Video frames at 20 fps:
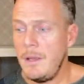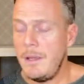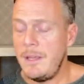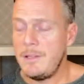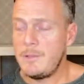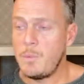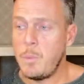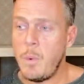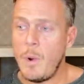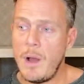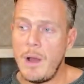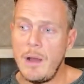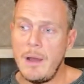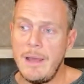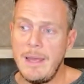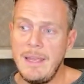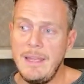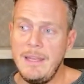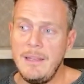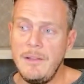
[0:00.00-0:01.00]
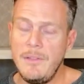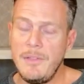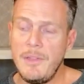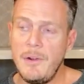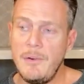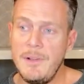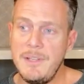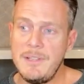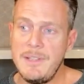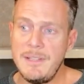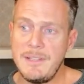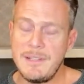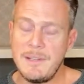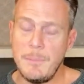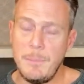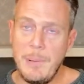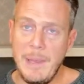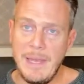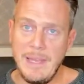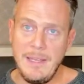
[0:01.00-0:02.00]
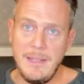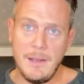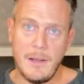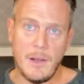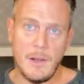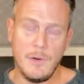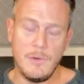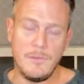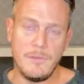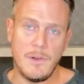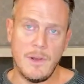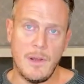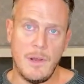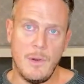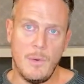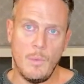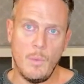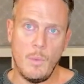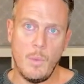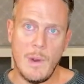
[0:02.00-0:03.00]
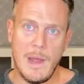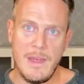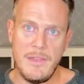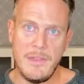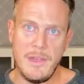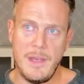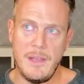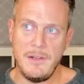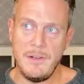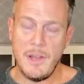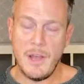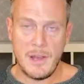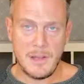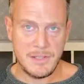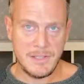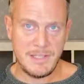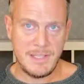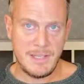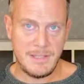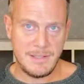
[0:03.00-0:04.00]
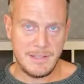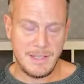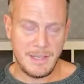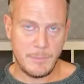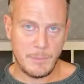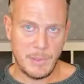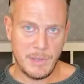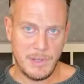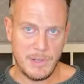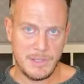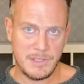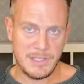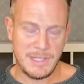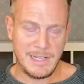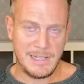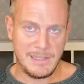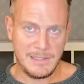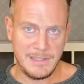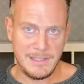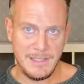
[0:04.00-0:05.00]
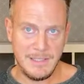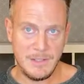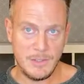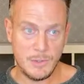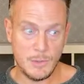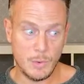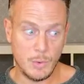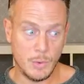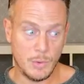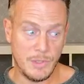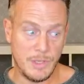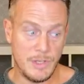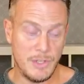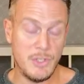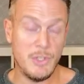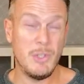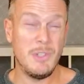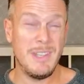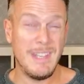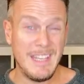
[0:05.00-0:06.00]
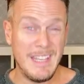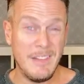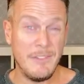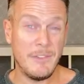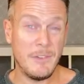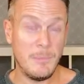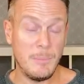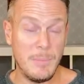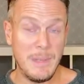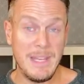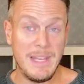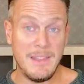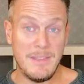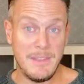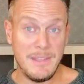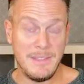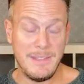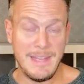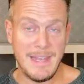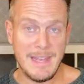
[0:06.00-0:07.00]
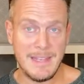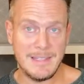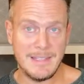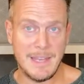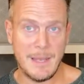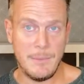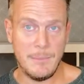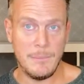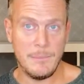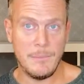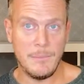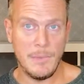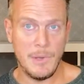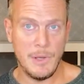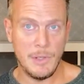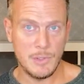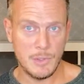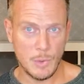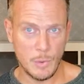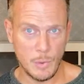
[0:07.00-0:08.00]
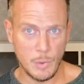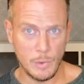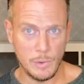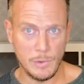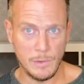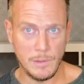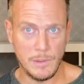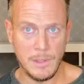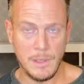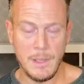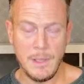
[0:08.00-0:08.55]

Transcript: is why there is this debate over whether narcissistic personality disorder should even be in the DSM at all.